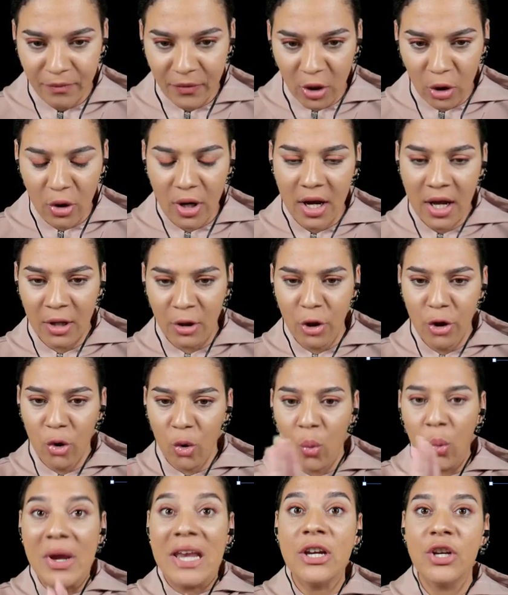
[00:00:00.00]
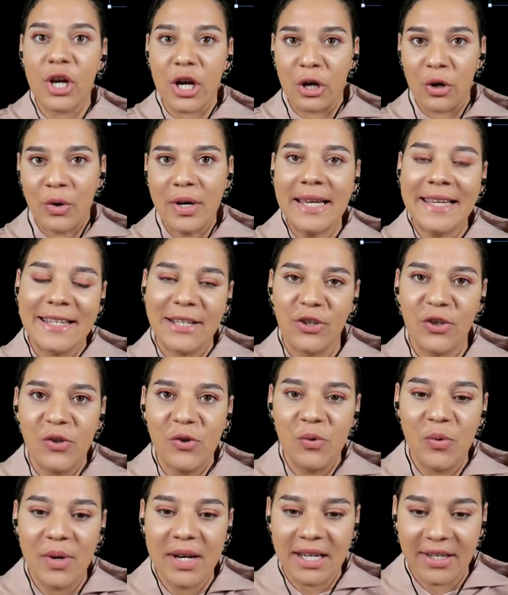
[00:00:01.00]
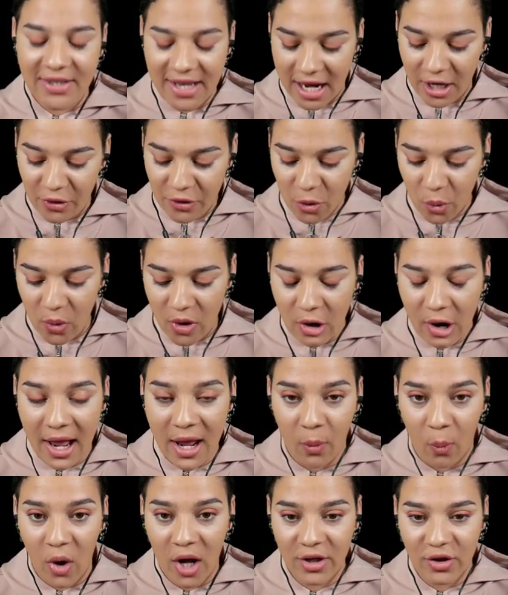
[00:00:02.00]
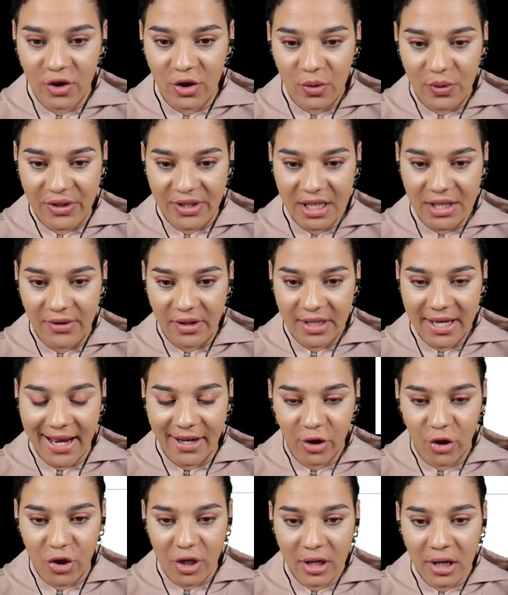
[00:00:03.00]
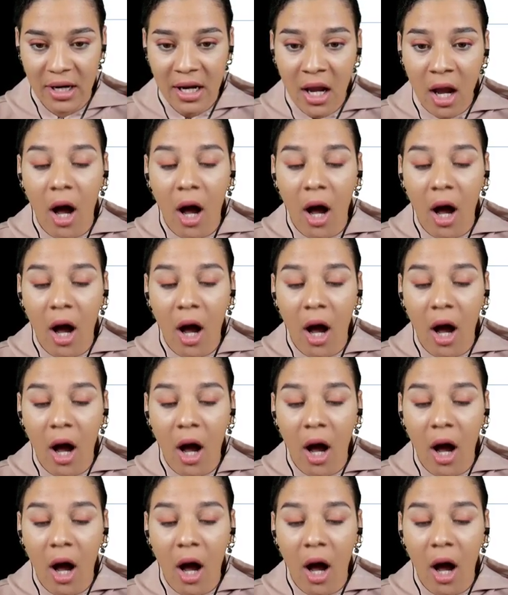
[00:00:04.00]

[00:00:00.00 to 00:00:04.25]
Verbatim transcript: or a little window into exactly where I want to see the texture.